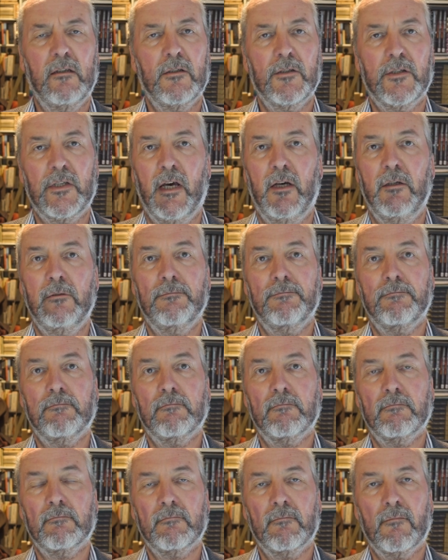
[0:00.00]
So,
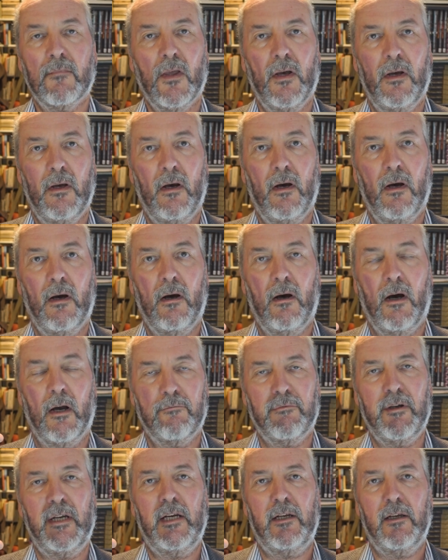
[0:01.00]
I
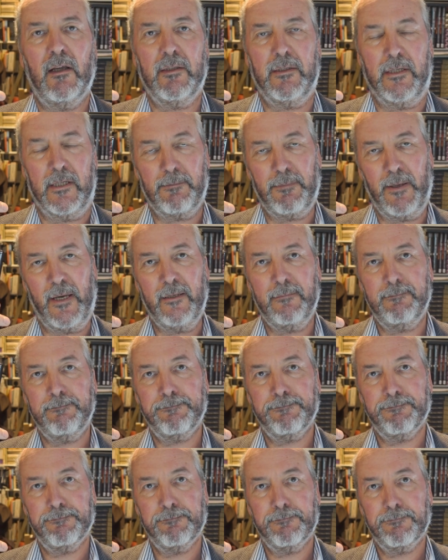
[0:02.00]
really like this pen,
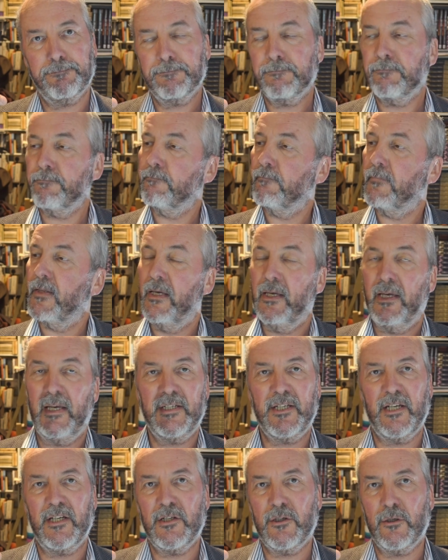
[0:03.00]

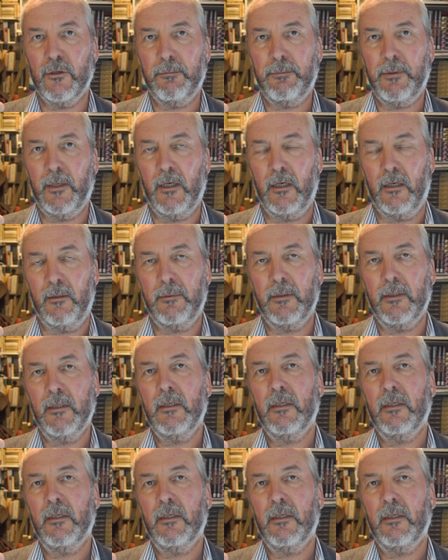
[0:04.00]
it is superb.